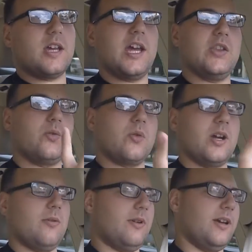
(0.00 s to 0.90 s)
in the
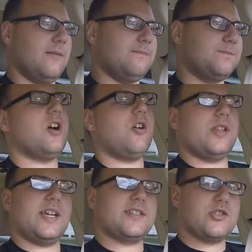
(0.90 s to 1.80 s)
right way. So,
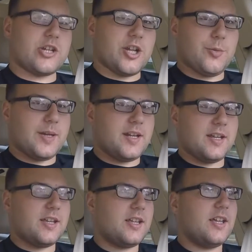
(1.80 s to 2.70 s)
ladies and
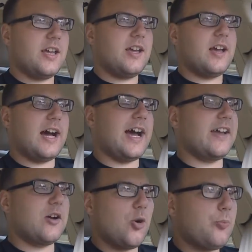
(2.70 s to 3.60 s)
gentlemen,
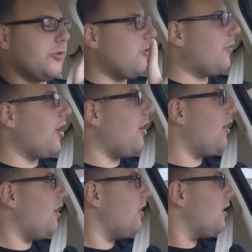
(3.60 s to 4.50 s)
I hope you've
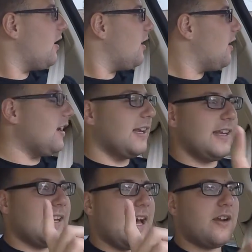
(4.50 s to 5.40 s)
all
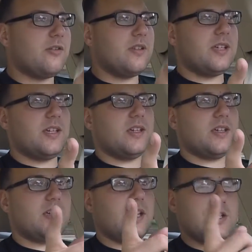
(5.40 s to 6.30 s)
not only
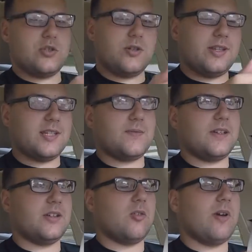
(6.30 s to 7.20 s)
enjoyed this
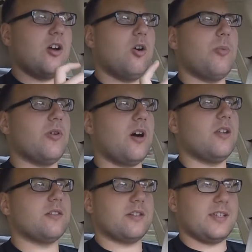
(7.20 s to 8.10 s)
video, but I hope you all
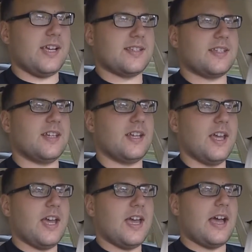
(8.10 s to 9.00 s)
learned a lesson
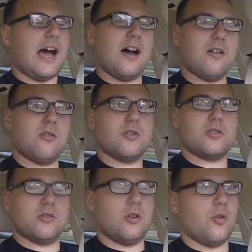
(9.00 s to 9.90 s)
how
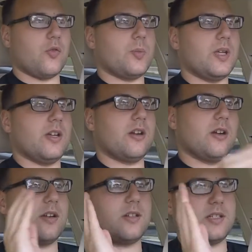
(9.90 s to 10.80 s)
to go from here
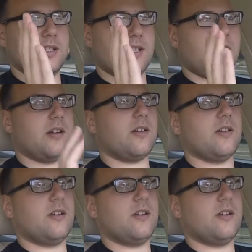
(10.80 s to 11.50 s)
to there